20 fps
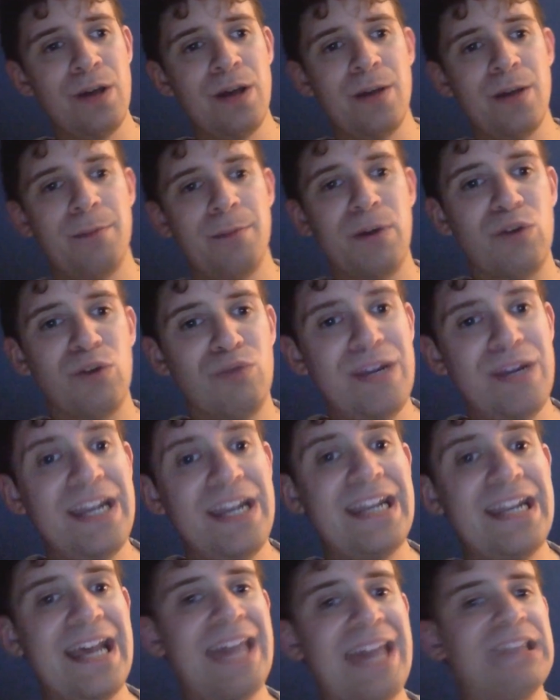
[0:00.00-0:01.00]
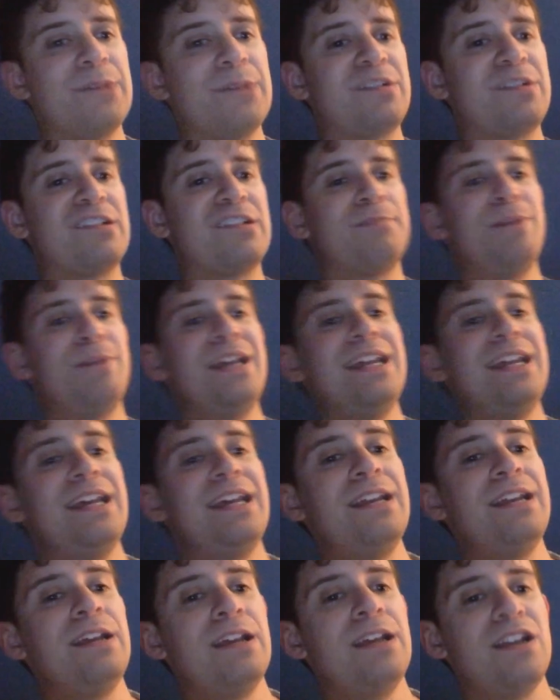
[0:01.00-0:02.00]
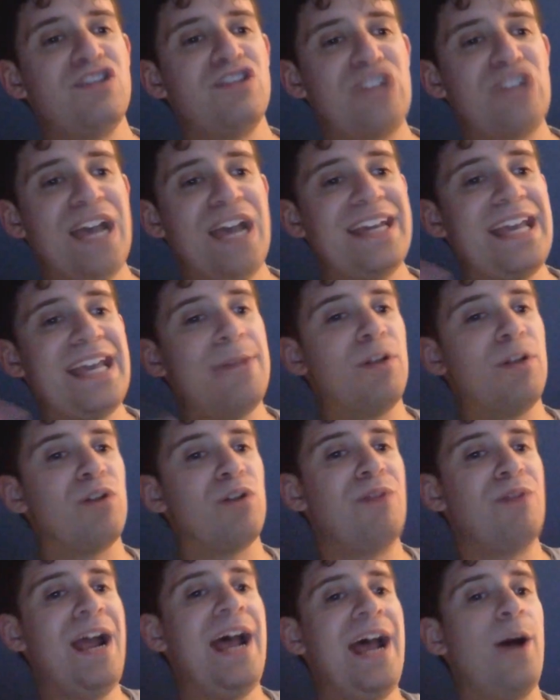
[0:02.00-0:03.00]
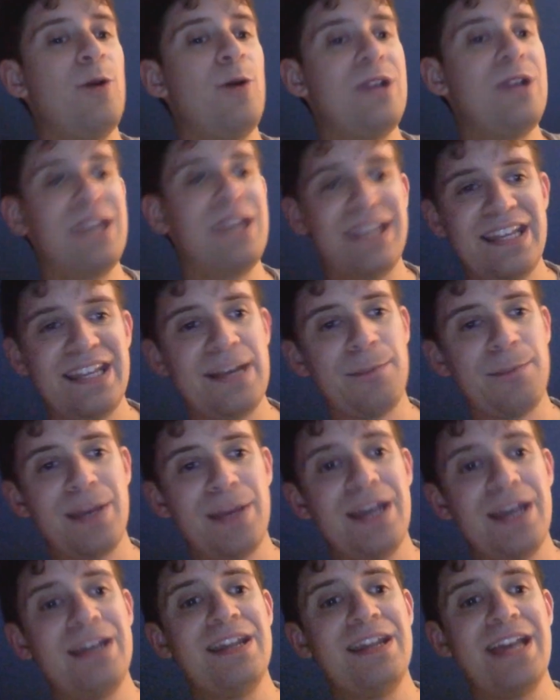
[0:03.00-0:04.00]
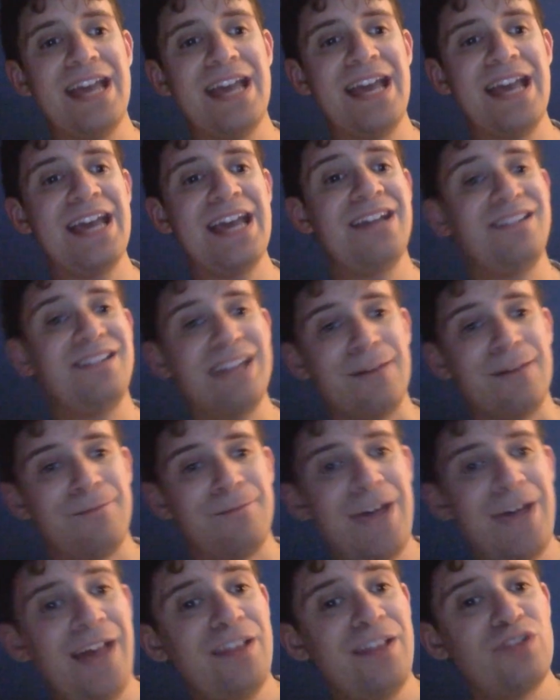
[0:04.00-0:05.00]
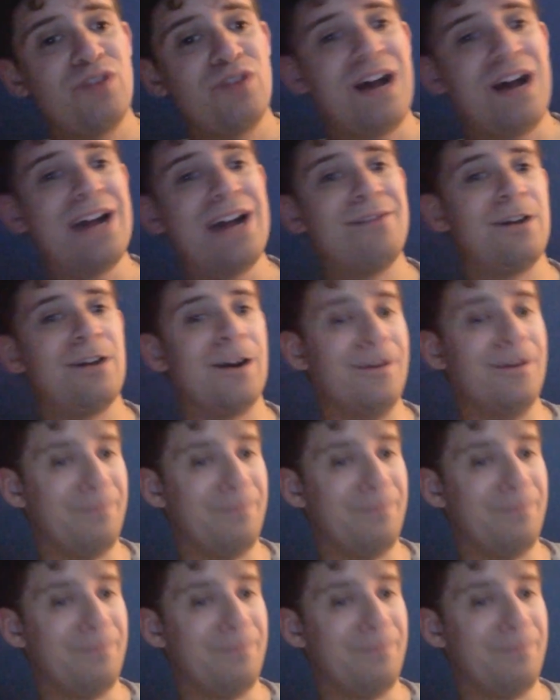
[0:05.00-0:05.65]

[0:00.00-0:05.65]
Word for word: but Reed ended up spinning Chad Gable around. He pinned a Death Valley driver.